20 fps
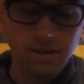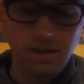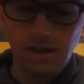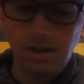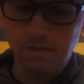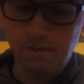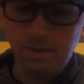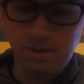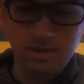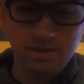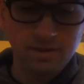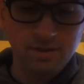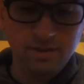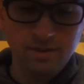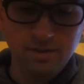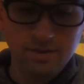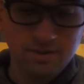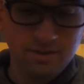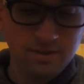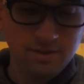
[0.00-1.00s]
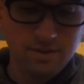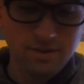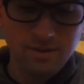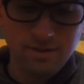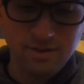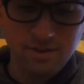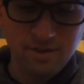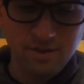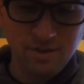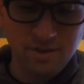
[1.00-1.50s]
I mean,
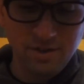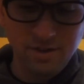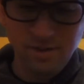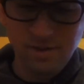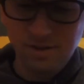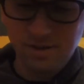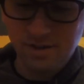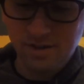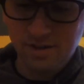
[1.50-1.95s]
the